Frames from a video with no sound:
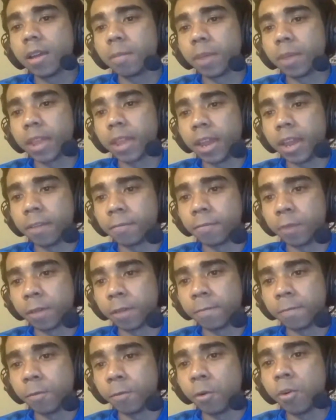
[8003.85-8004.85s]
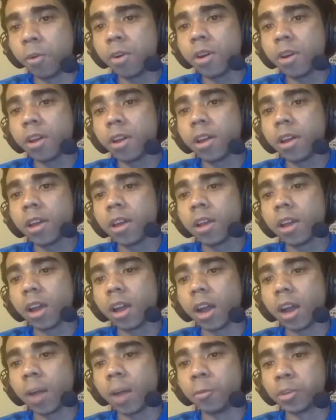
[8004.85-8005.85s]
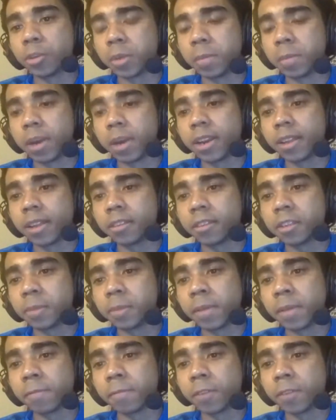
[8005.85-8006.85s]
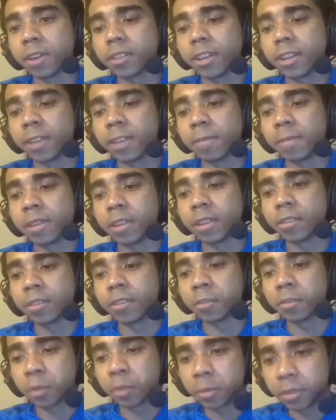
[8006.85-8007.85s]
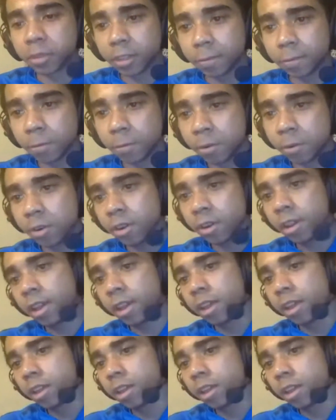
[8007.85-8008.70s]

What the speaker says: By the end of week 4, which will be Monday, 6 p.m. for us, I need to be in the top 64.